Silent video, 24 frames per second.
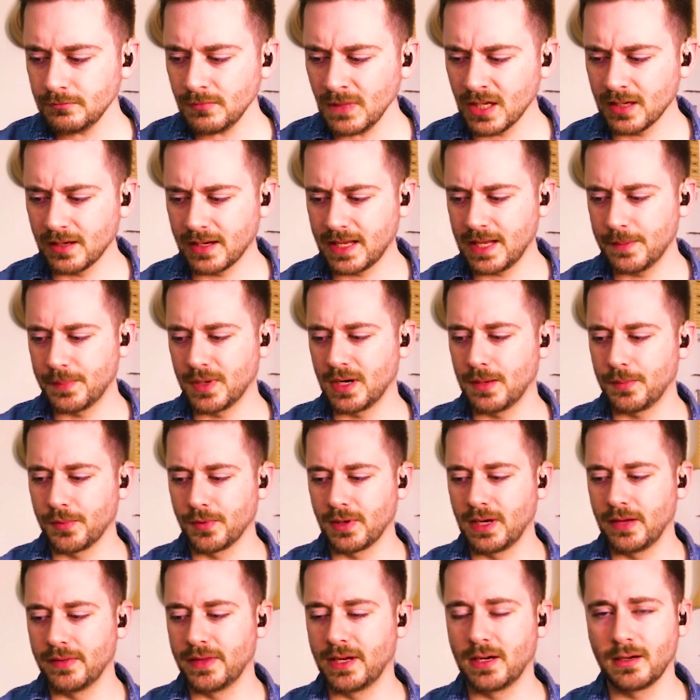I'm going to keep it up
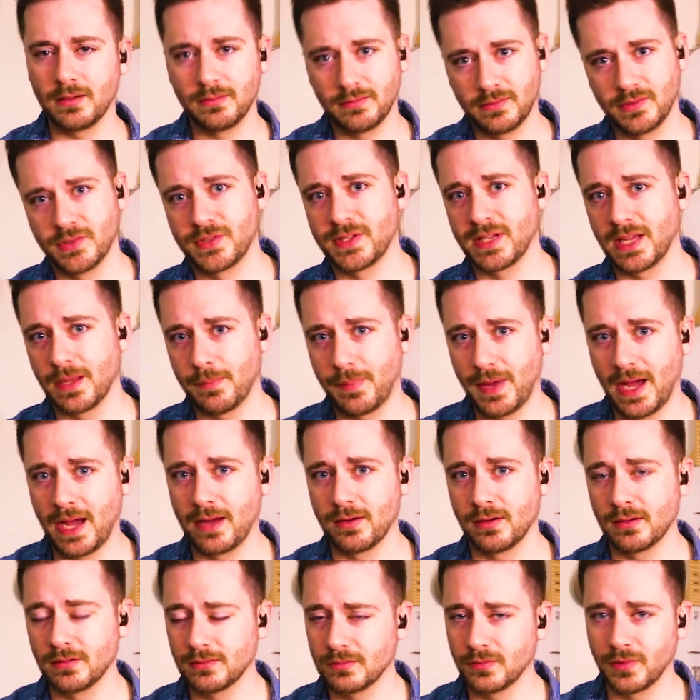around there. You're seeing a
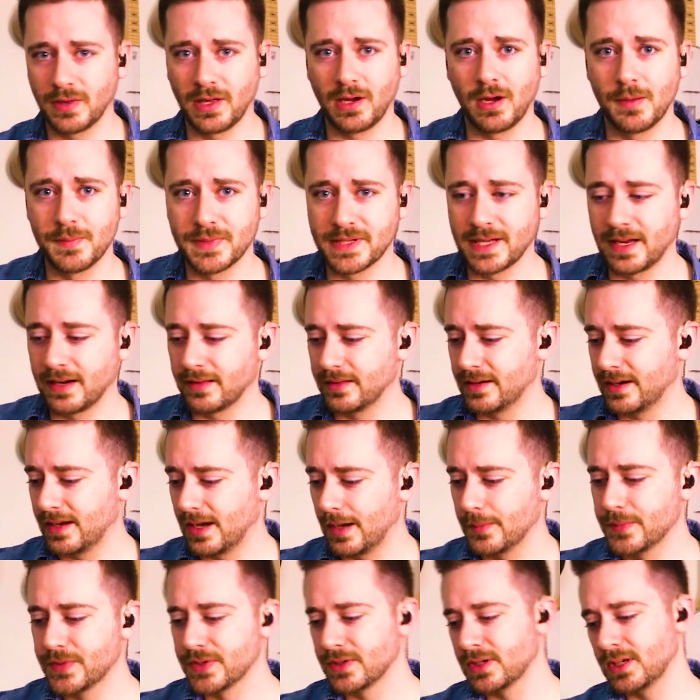pattern with how I'm setting the
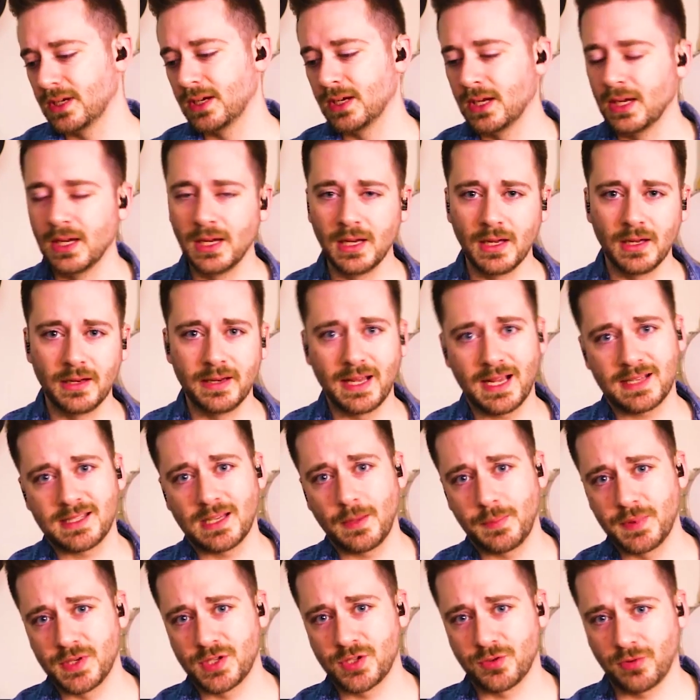knobs.
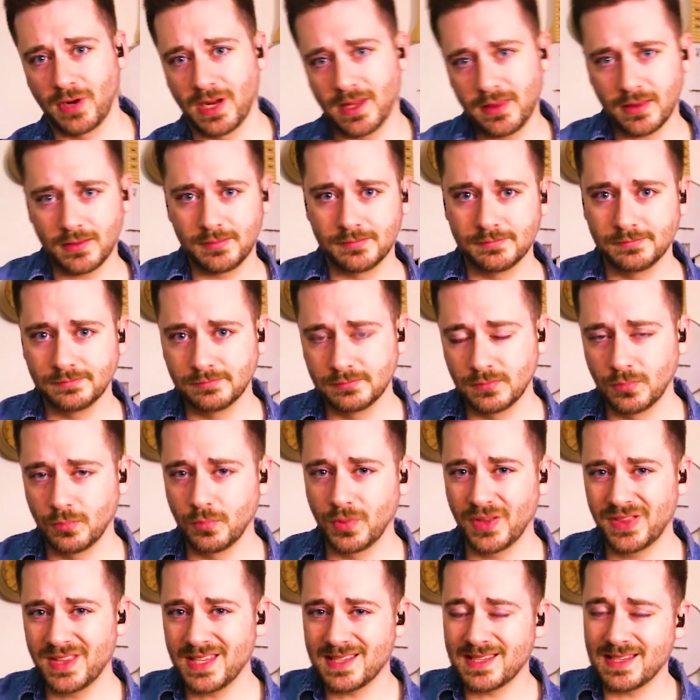Next up is strength.
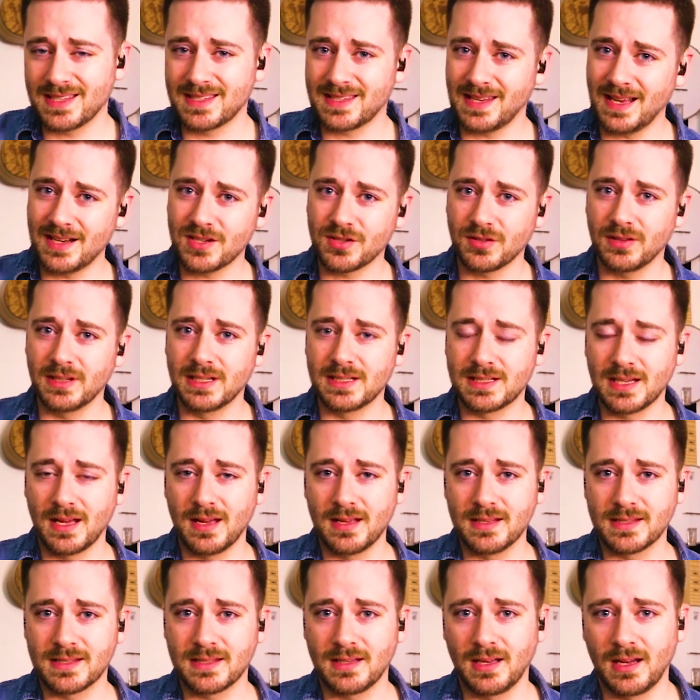What this essentially
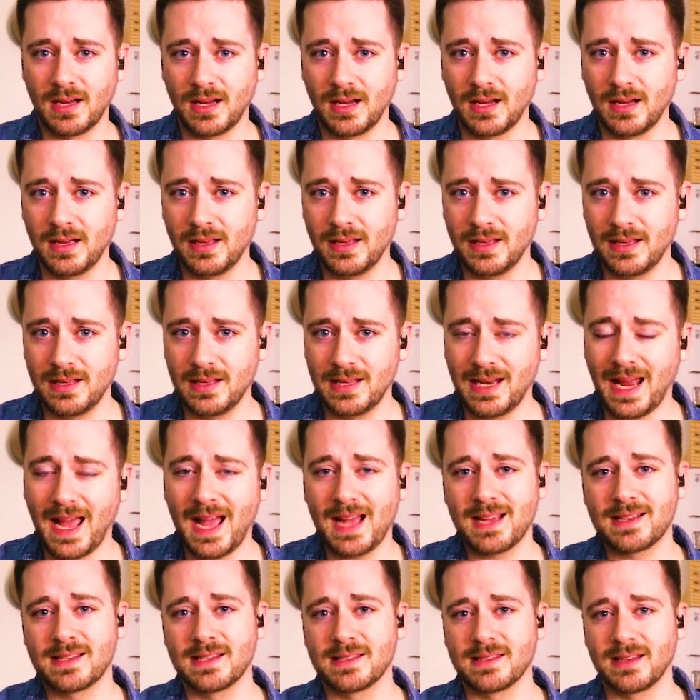does, it
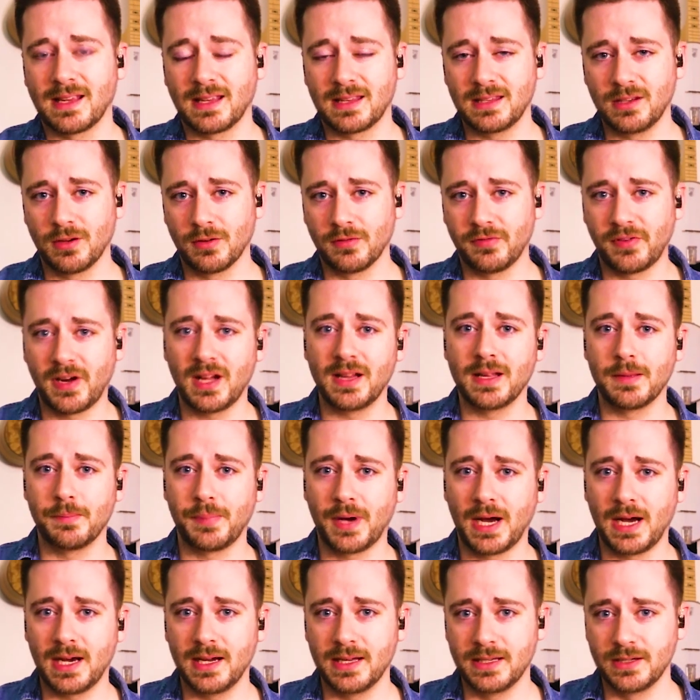acts as your volume
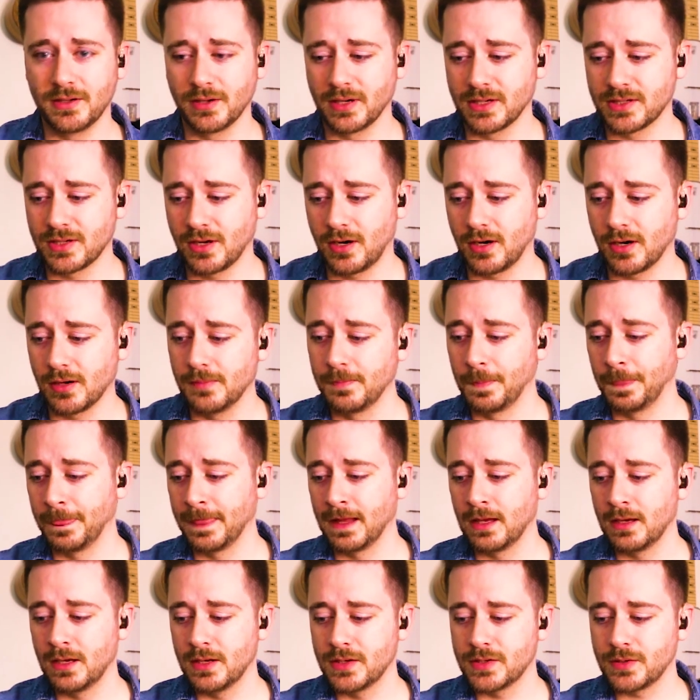pot in your guitar.
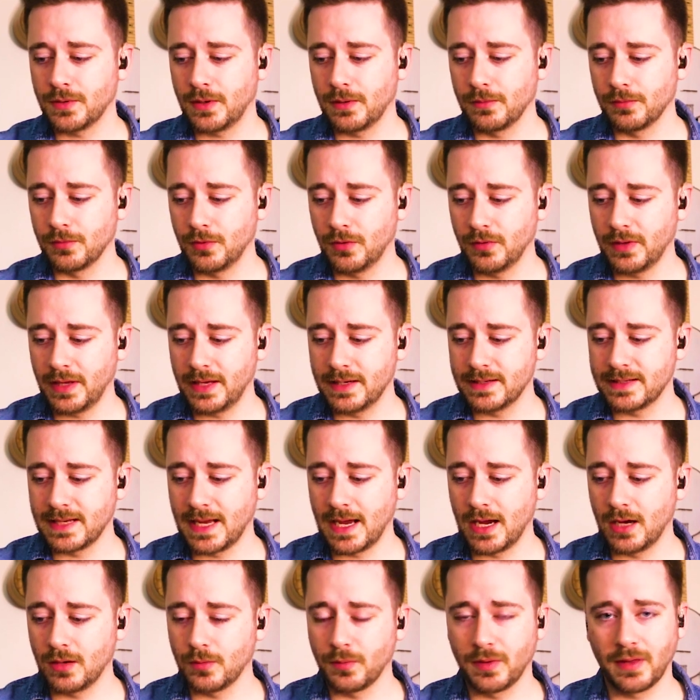So I roll that
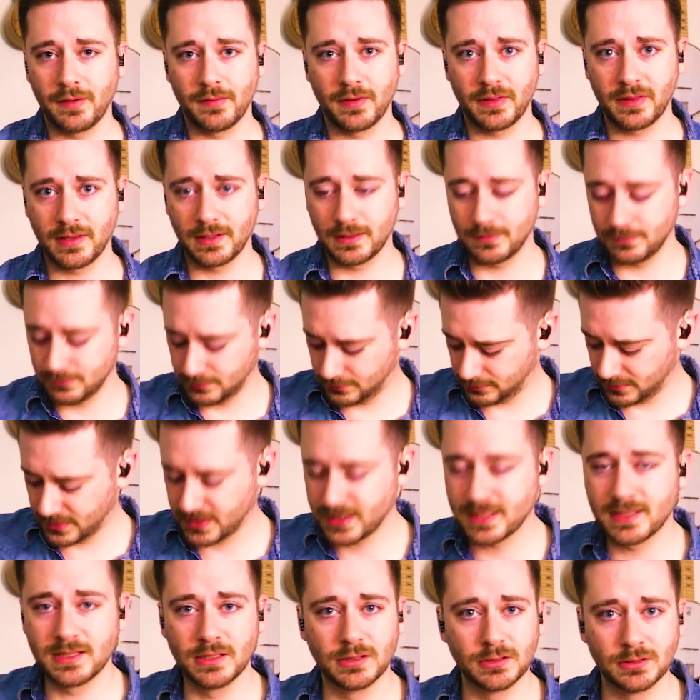down with everything
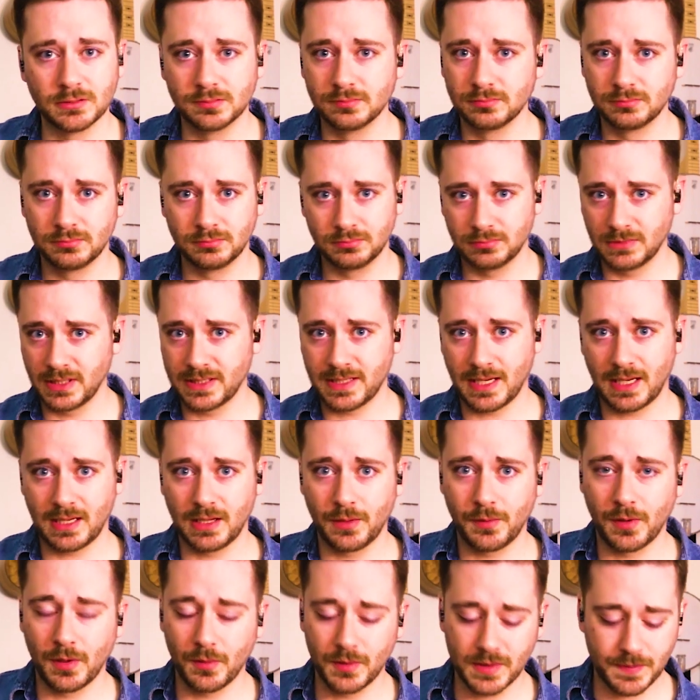still
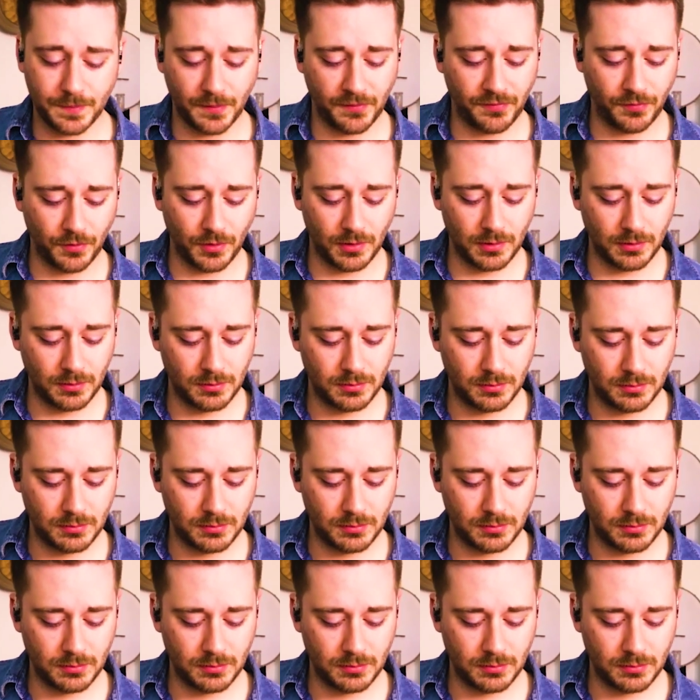exactly where it was before.